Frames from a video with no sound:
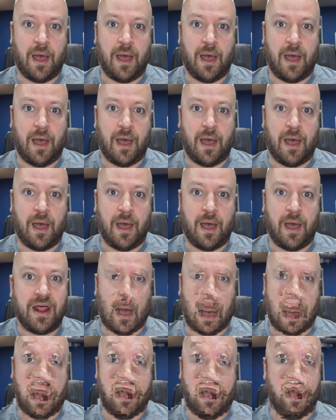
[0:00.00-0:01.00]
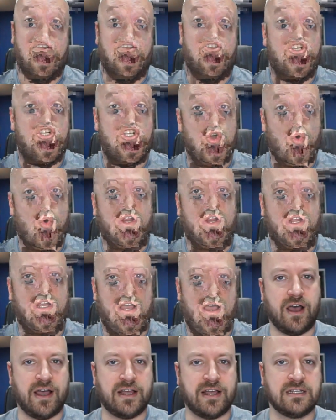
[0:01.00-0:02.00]
This is one of the ways to
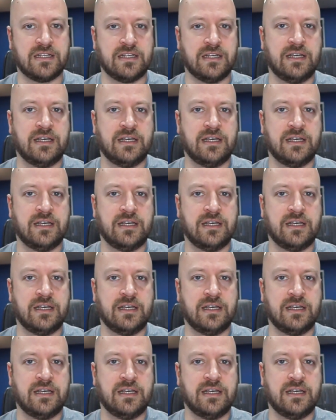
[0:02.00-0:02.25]
shortcut